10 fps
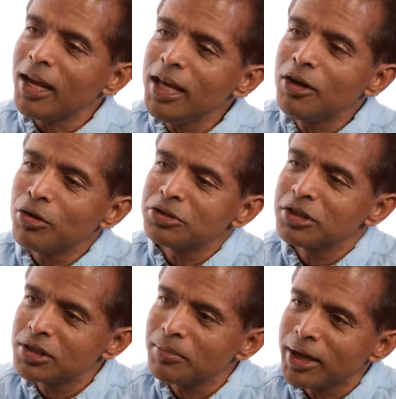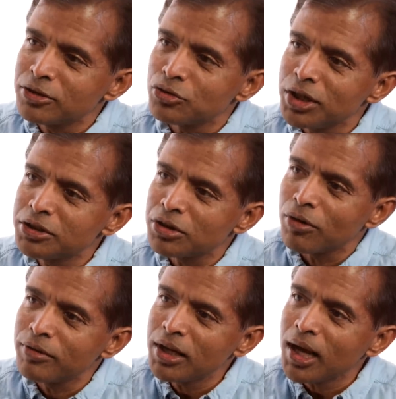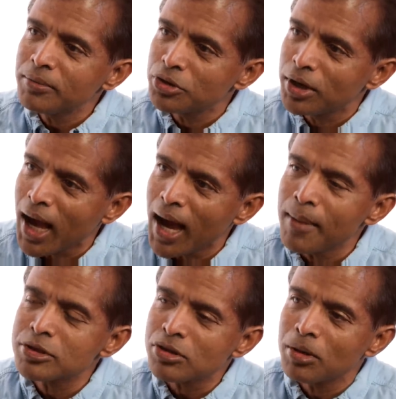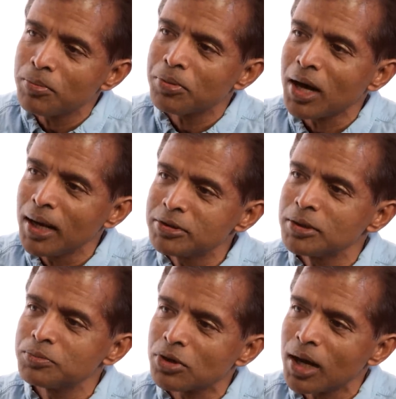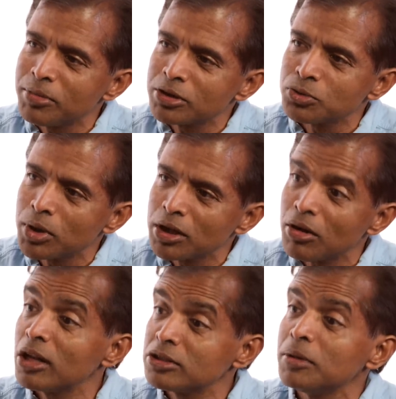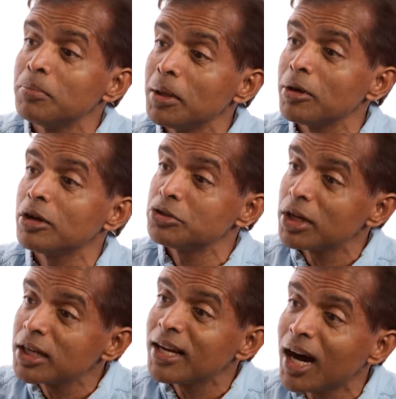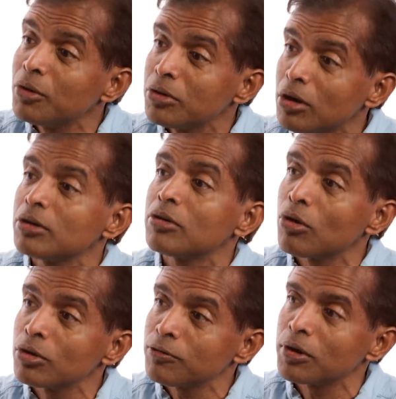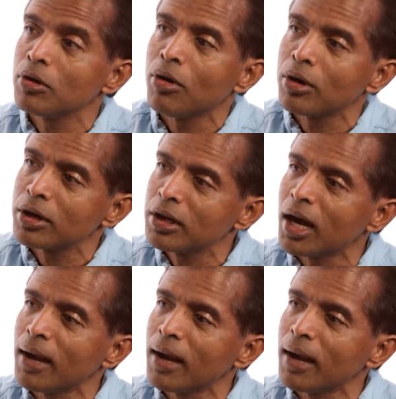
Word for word: That ecosystem gets richer over time. So an Amazon Prime subscriber is worth a lot simply because you can count on growth for a longer